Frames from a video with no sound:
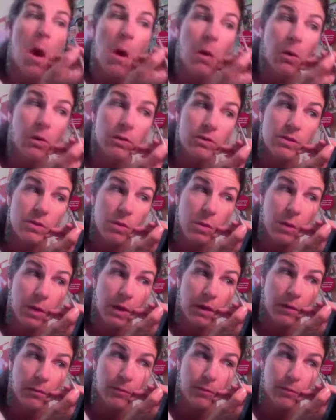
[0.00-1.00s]
old school
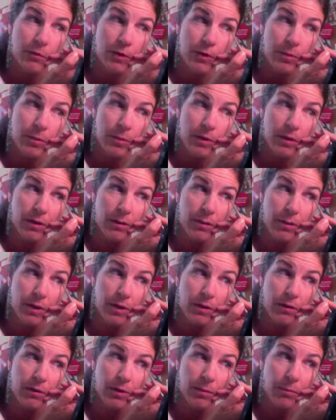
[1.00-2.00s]
and I'm afraid to put it on my
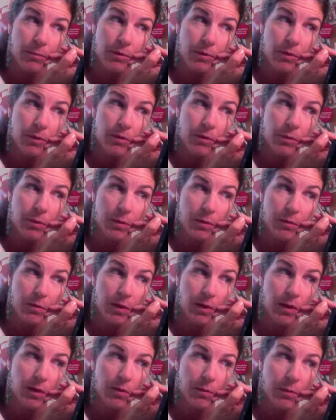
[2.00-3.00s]
inner rim, so I just put it
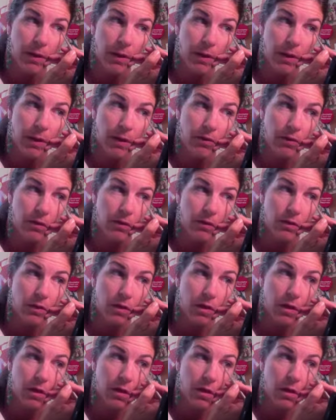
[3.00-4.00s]
right under my lashes.
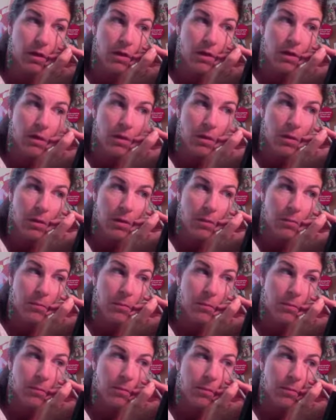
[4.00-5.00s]

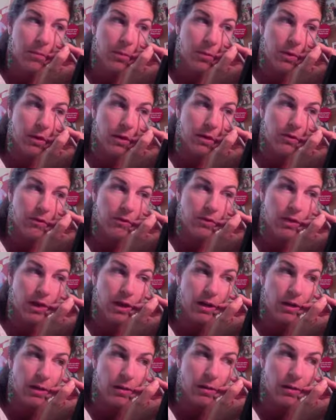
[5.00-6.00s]
Remember, the point of
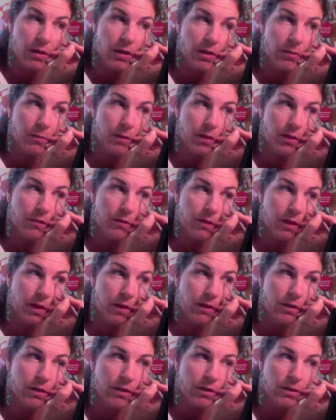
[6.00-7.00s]
of
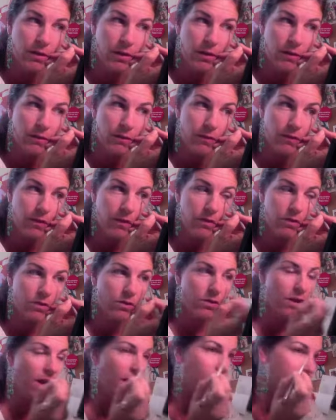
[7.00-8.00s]
liner is to emphasize your
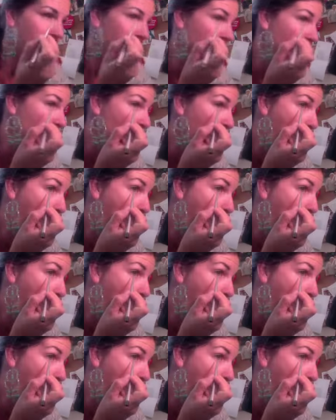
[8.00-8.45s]
lashes.